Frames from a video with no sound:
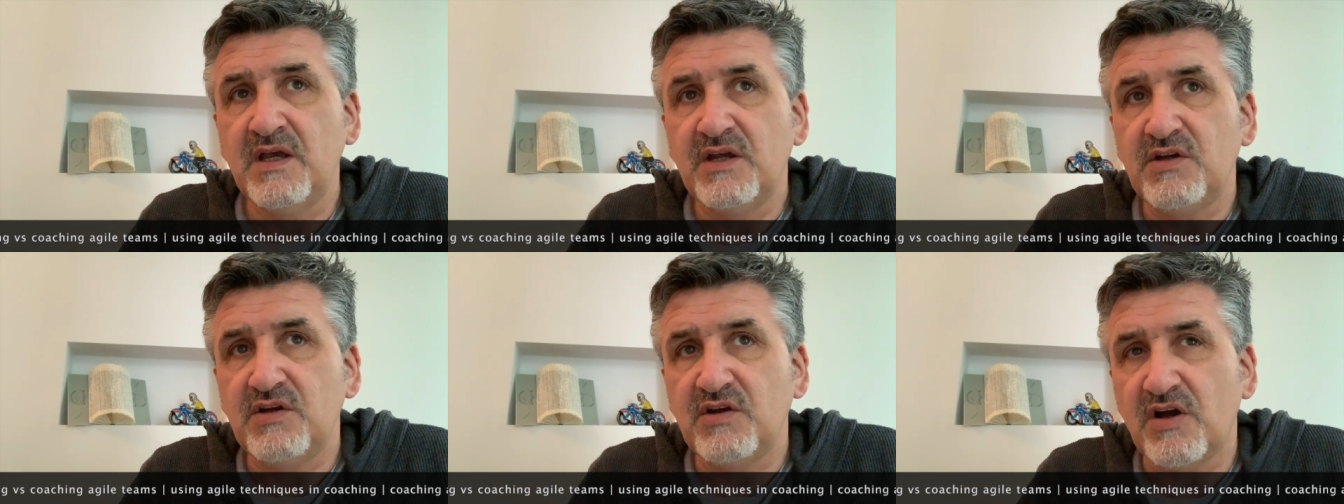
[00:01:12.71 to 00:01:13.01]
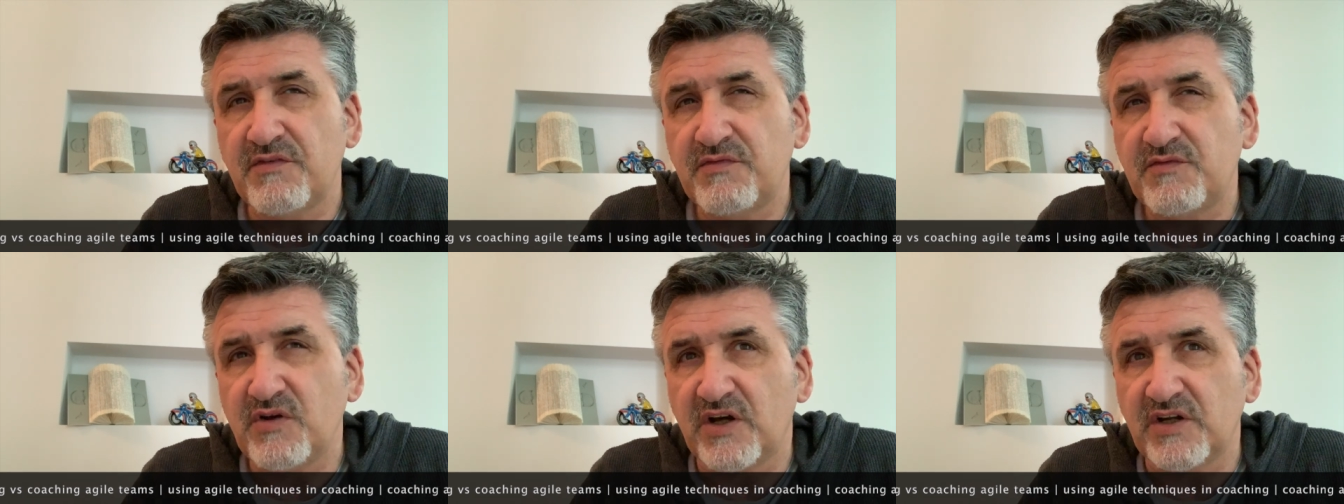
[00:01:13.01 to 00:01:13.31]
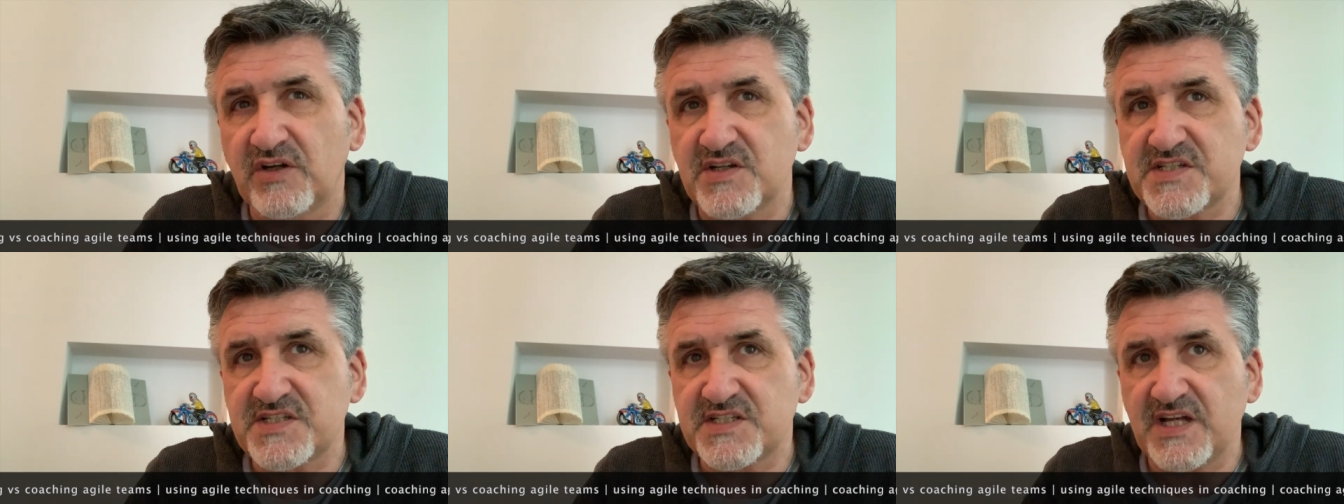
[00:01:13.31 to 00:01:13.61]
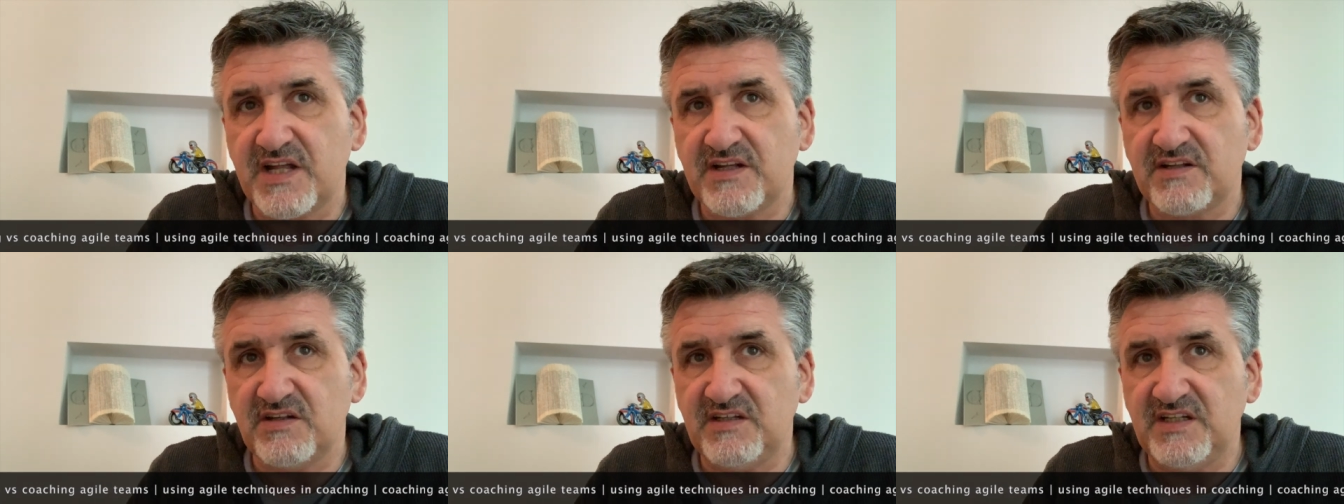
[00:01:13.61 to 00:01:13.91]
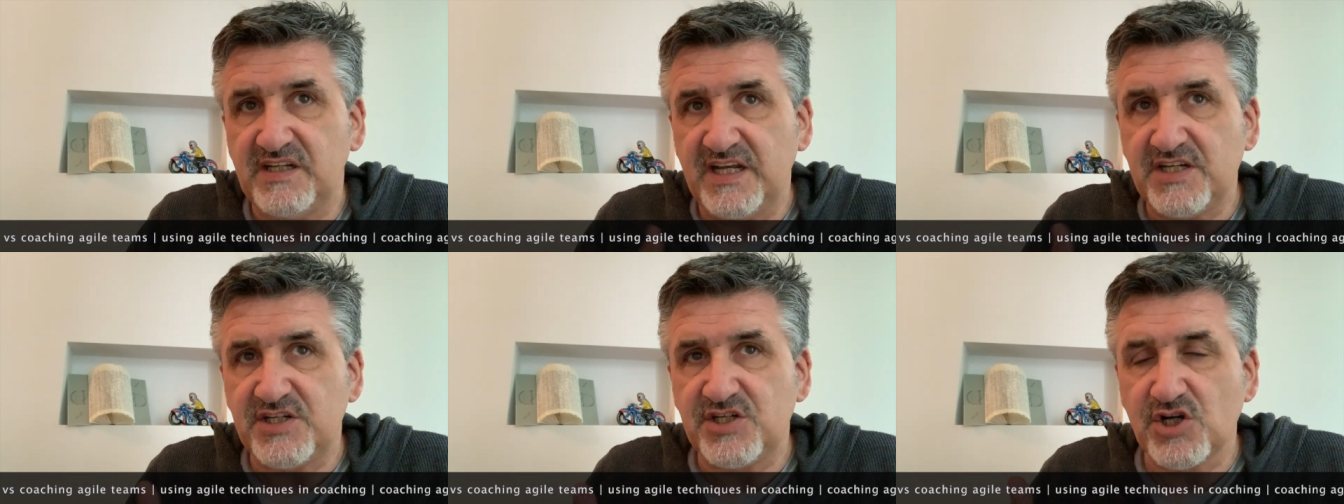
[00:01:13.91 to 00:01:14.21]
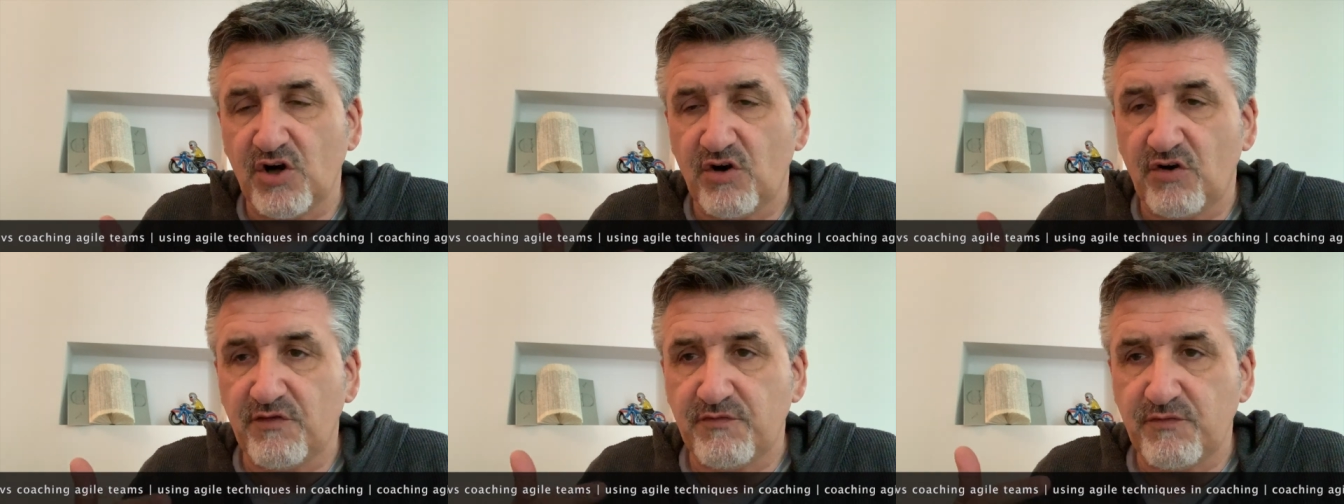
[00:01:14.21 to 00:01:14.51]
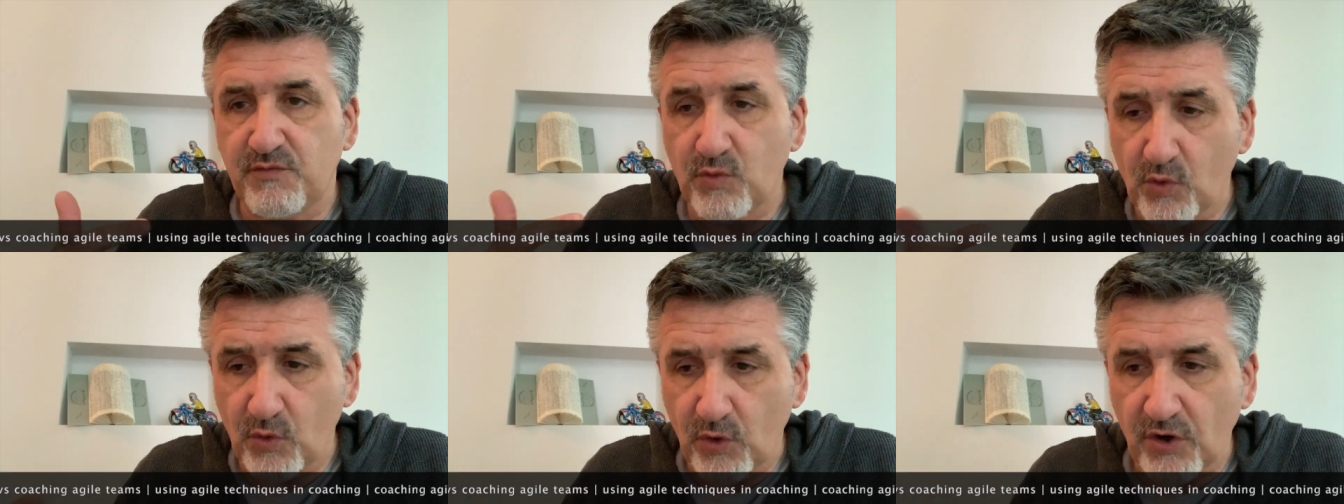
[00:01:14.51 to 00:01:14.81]
you have to understand the nature
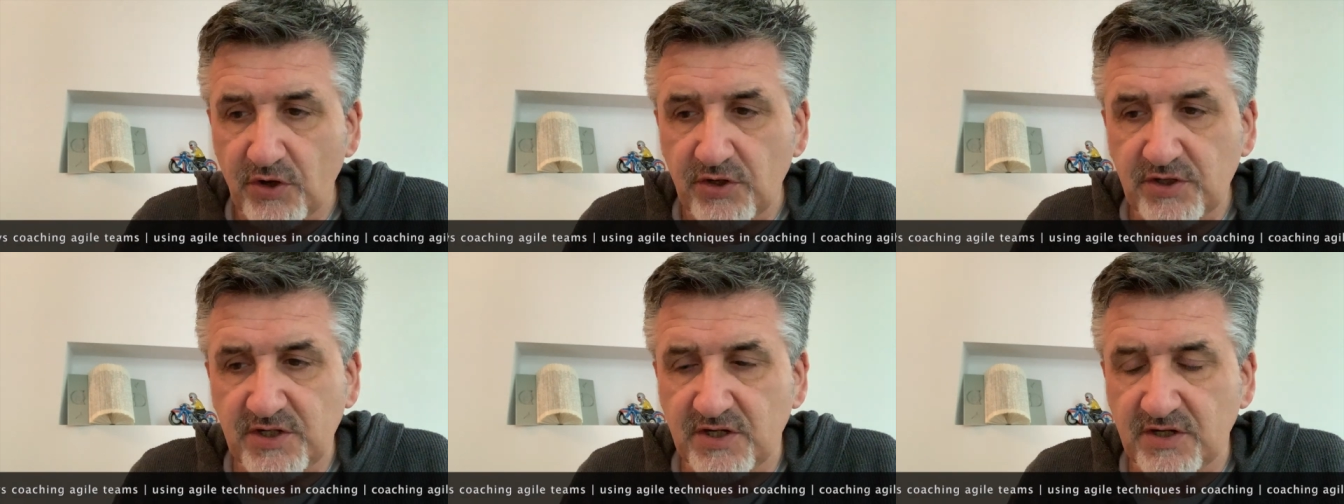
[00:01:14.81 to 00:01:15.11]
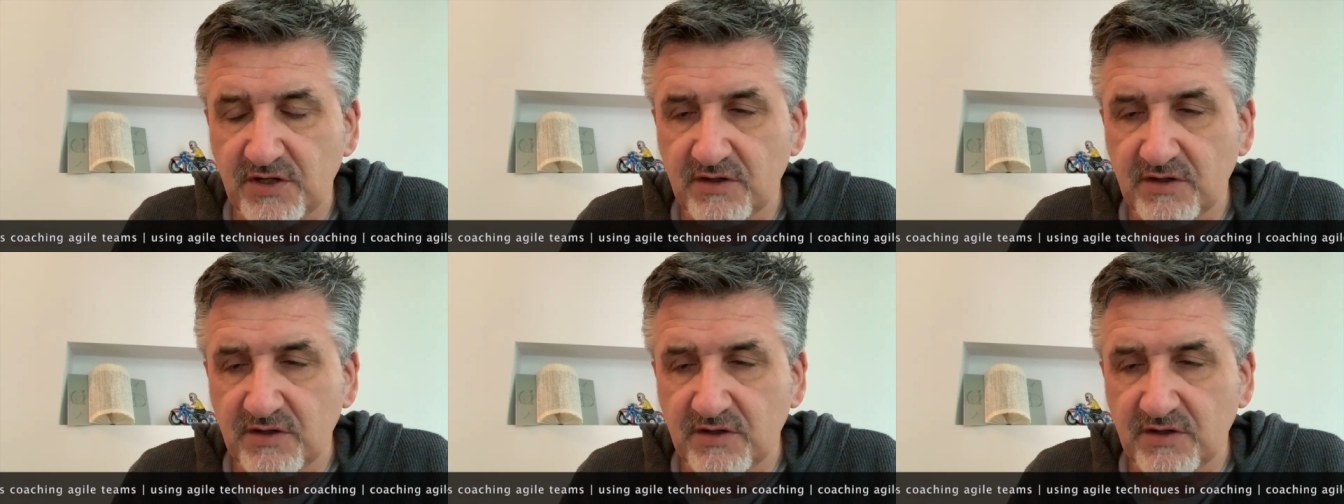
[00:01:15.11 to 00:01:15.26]
of work,